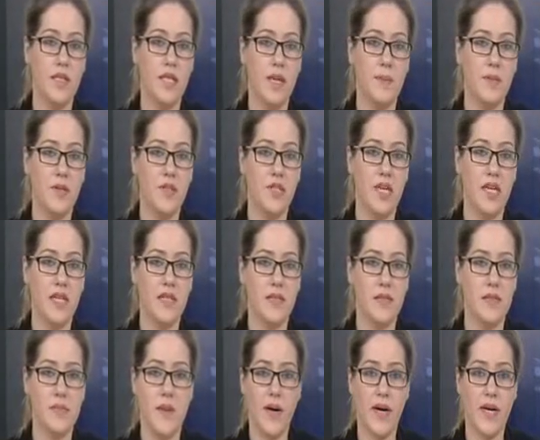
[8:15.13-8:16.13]

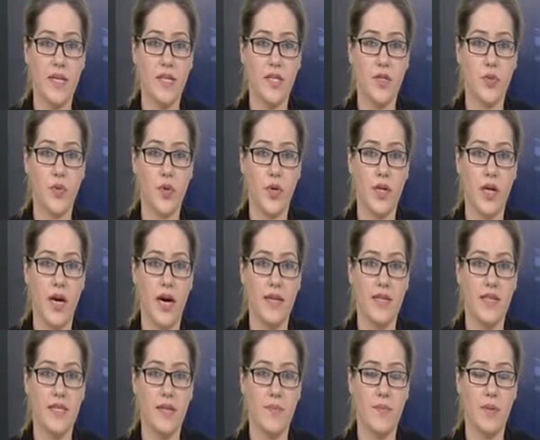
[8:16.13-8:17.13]
Deputized by His Royal
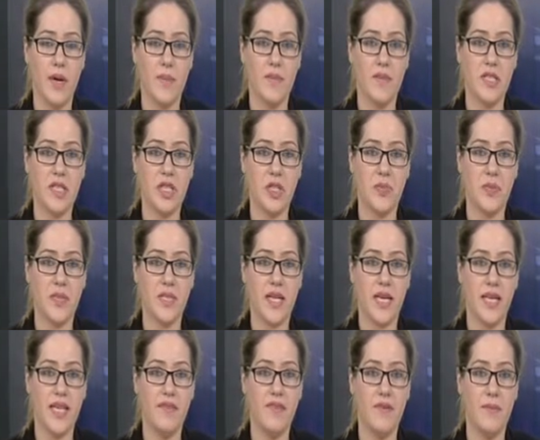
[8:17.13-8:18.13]
Highness the Prime Minister
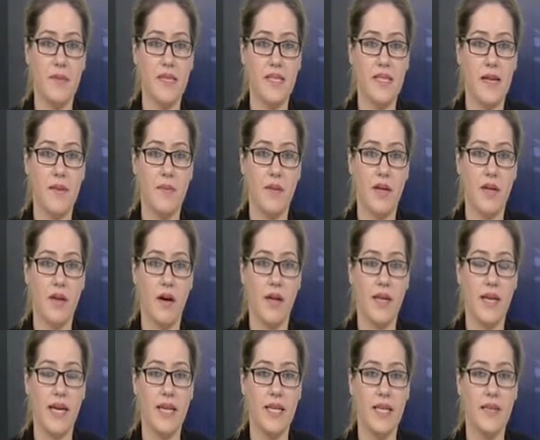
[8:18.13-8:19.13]
Prince Khalifa bin Salman
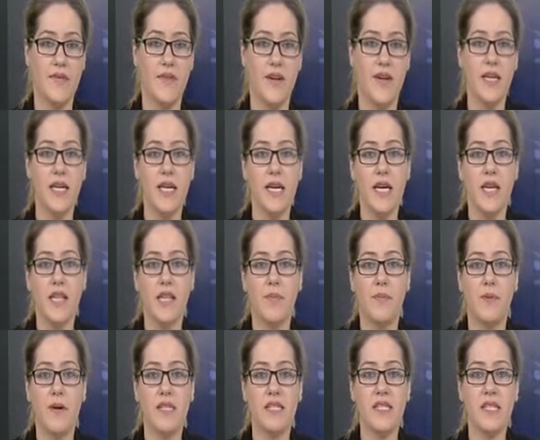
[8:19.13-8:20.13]
Al Khalifa,
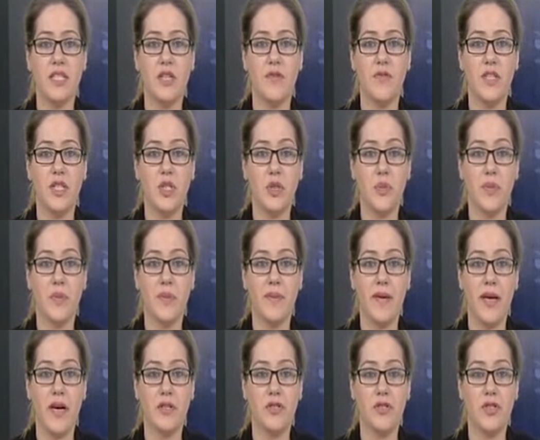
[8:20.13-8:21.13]
the President of the
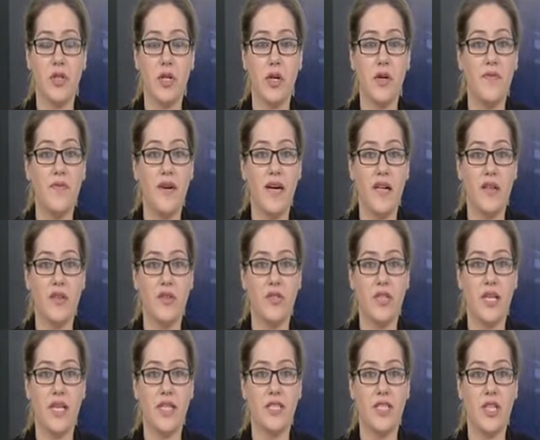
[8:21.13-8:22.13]
Supreme Council of Health,
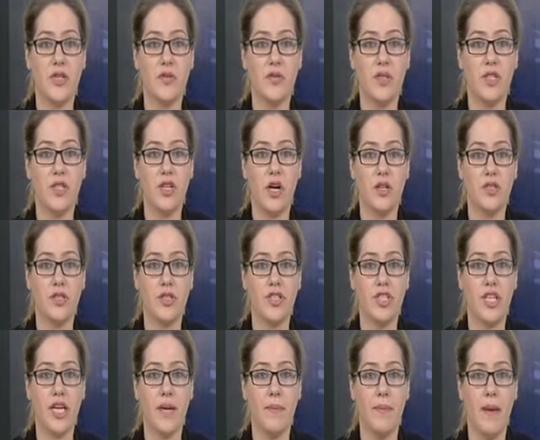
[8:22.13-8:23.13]
Lieutenant General Dr.
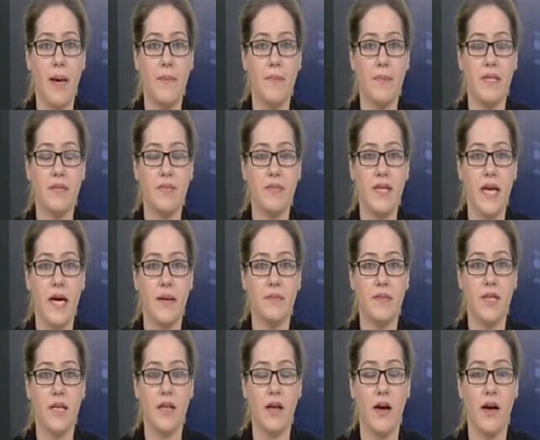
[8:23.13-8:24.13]
Sheikh Mohammed bin
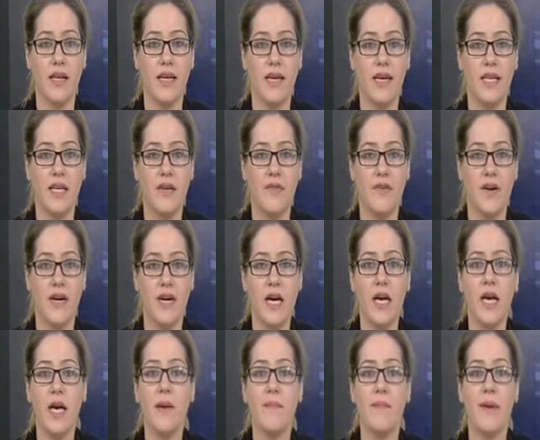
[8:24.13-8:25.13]
Abdullah Al Khalifa,
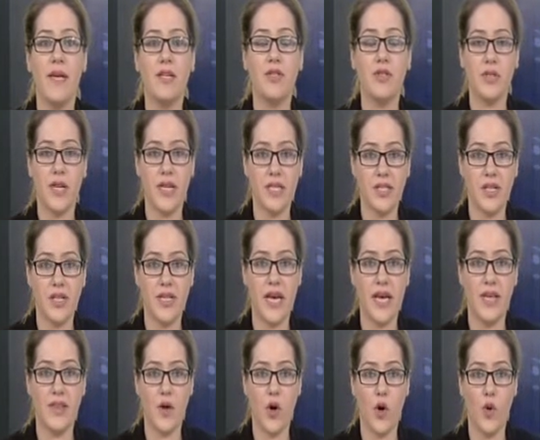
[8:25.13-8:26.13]
patronized
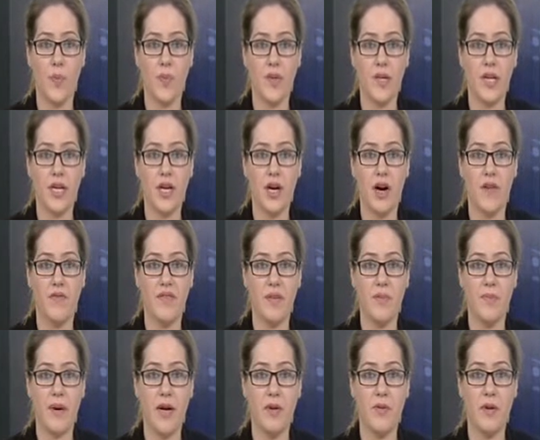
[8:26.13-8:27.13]
today the opening of
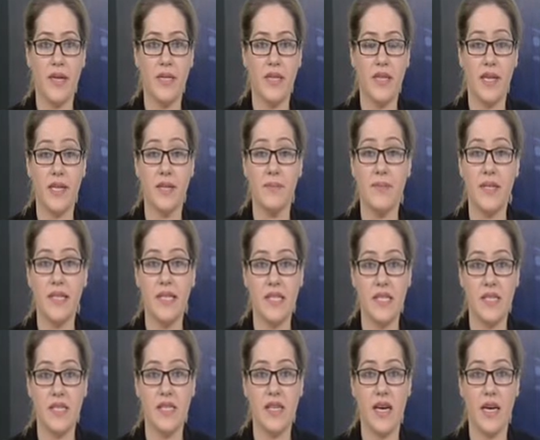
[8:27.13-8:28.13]
the Bahrain
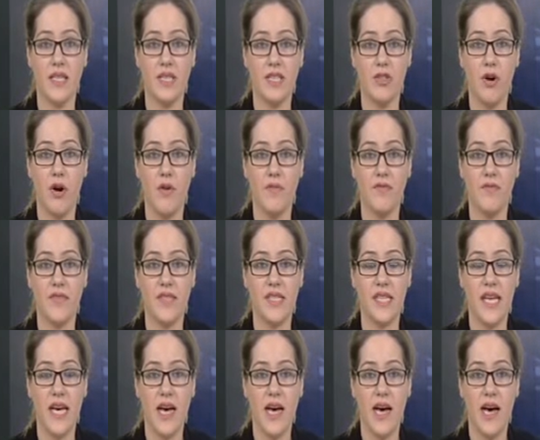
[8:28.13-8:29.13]
Diabetes Society
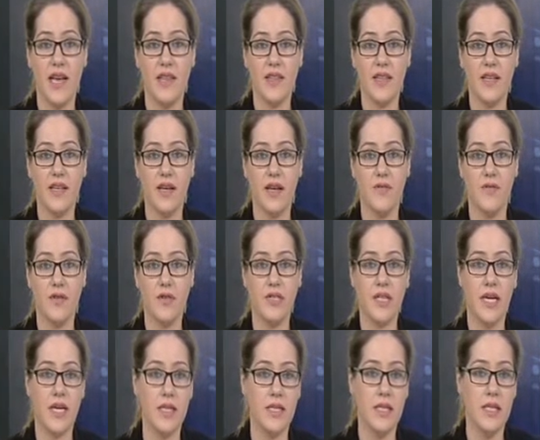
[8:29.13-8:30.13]
Conference at the Gulf
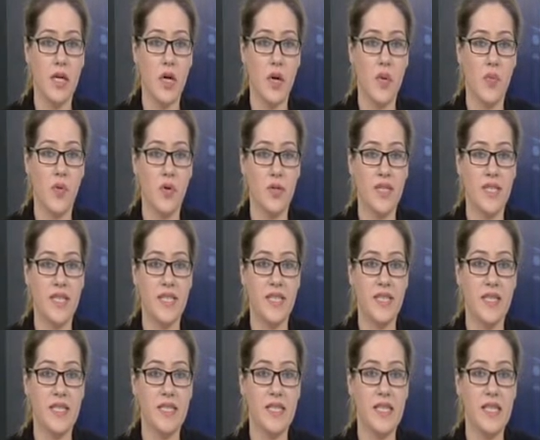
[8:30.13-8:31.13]
Hotel. More
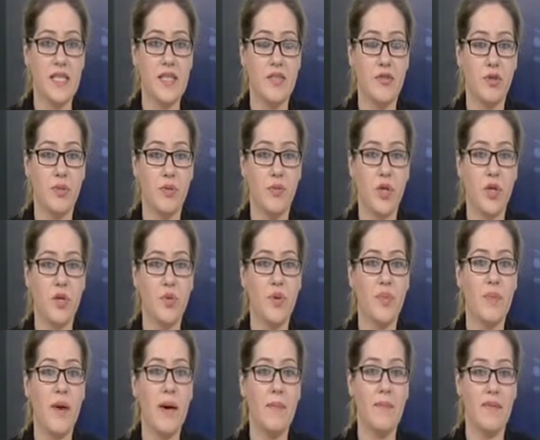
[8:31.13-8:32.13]
details in this report
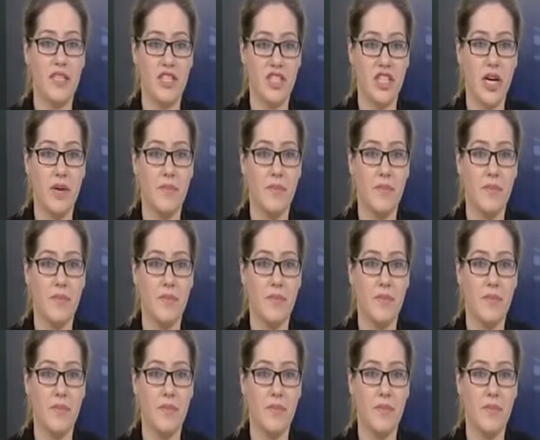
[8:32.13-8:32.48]
with Mohammed Shabban.